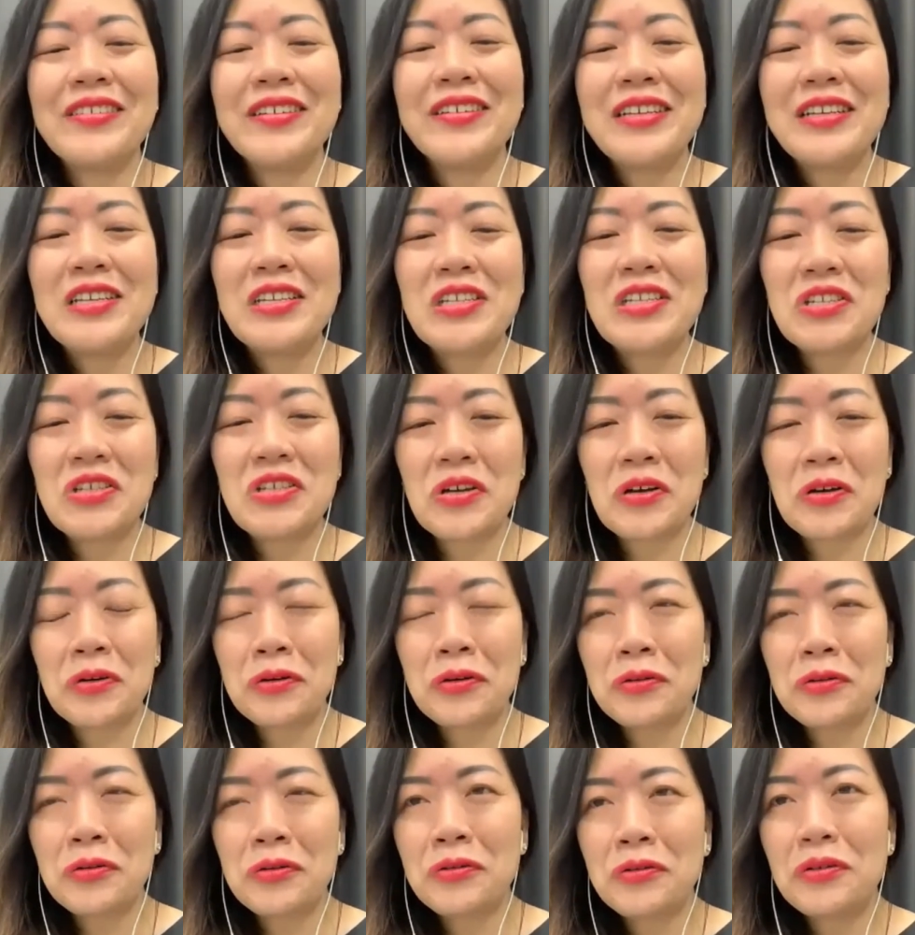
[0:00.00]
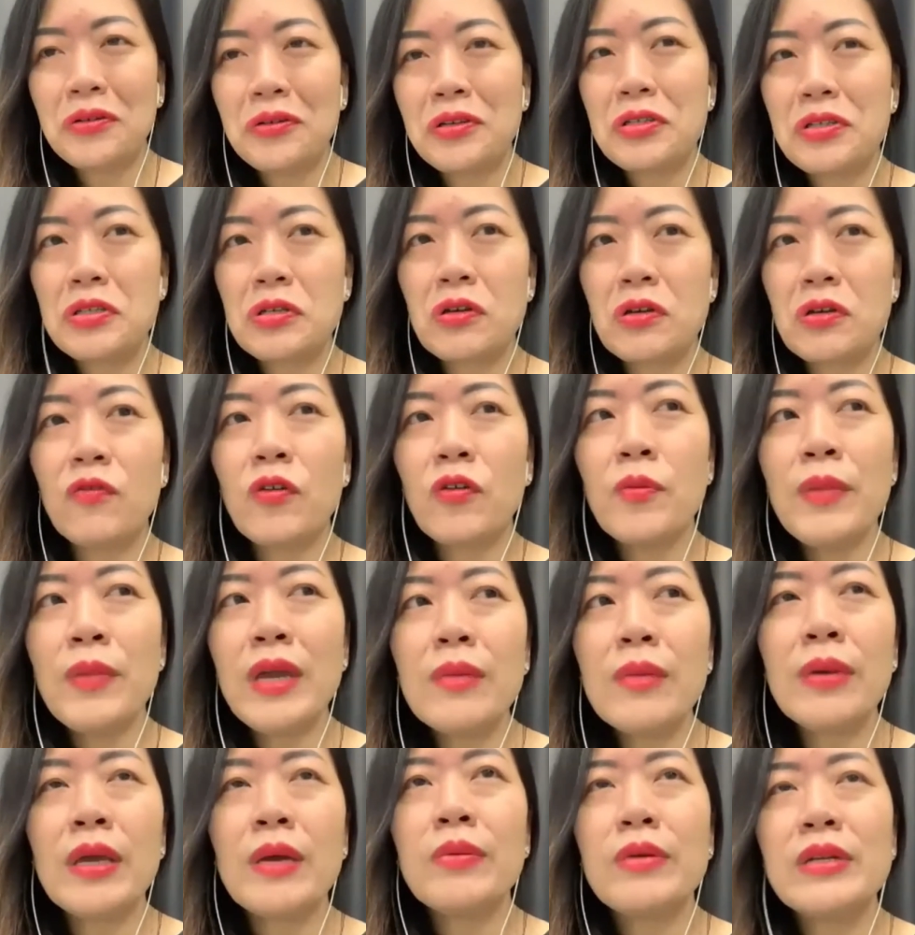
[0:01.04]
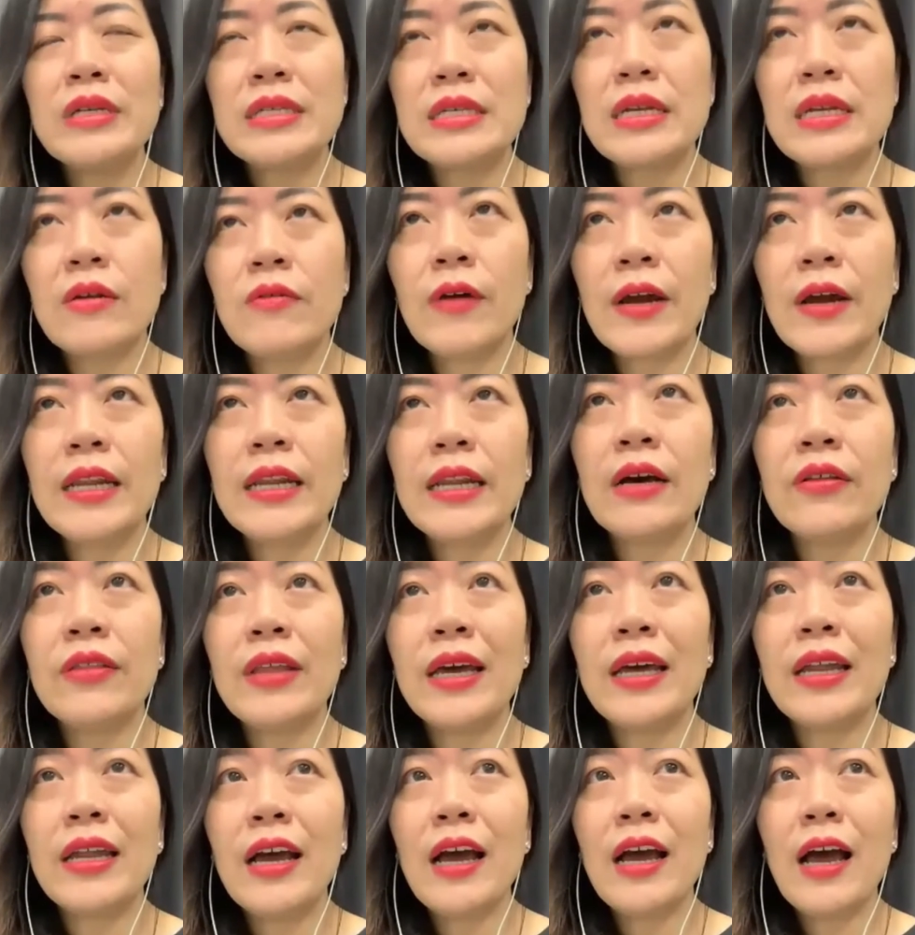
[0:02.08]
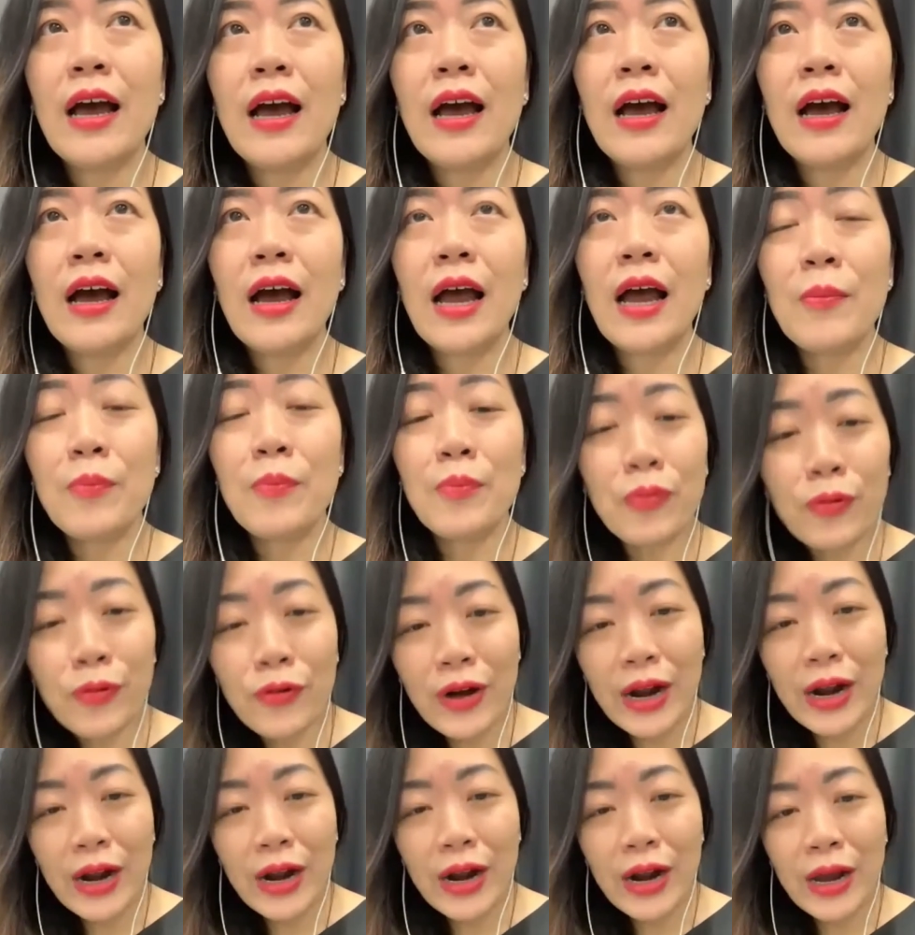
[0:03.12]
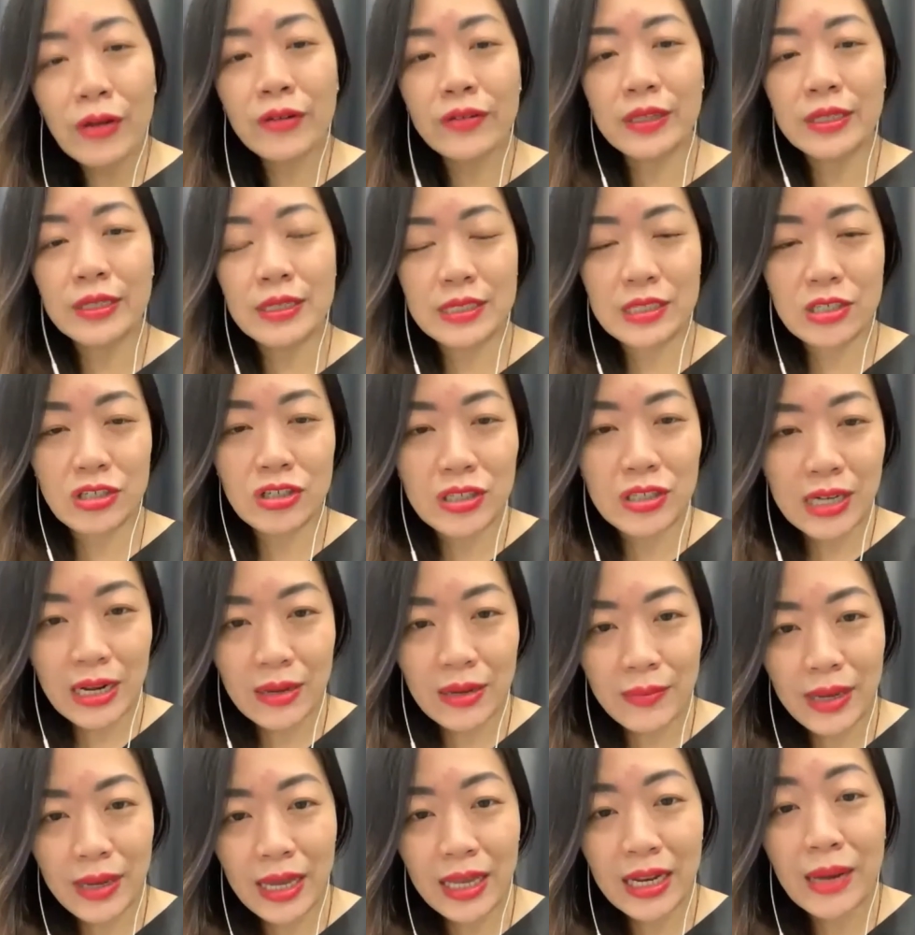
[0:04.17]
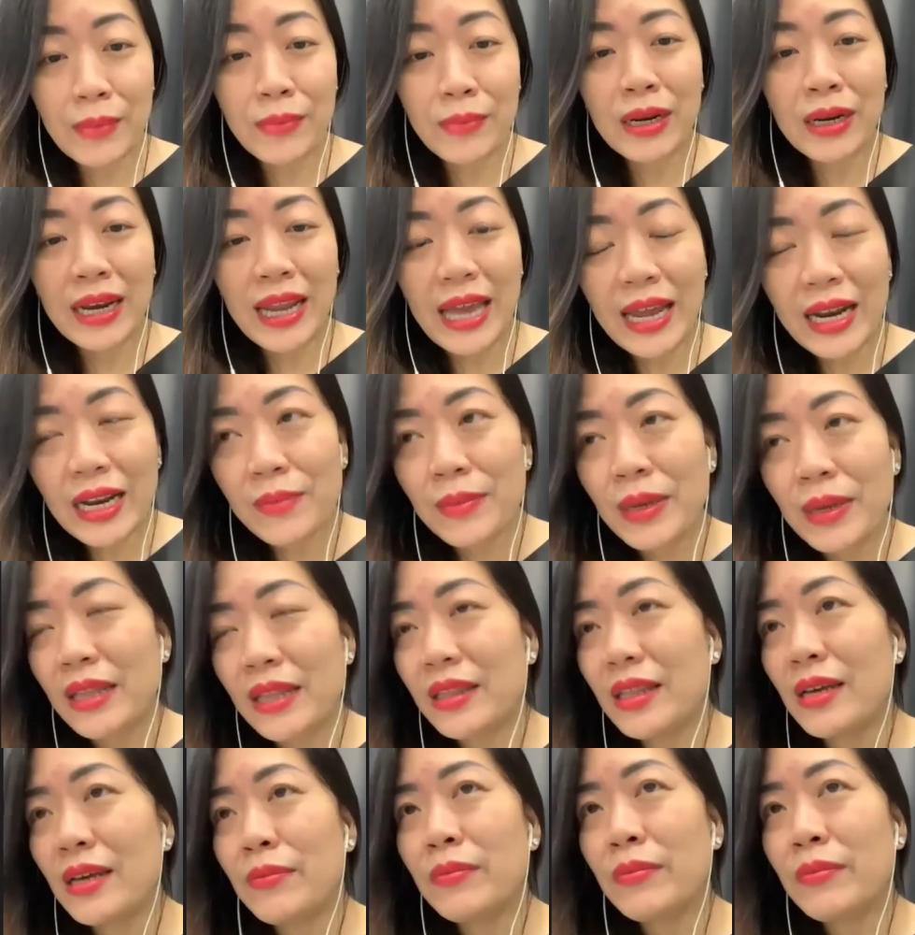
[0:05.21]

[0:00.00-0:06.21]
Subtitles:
So for me to be able to say right now that I'm proud of the decisions that I made, I'm glad I made them,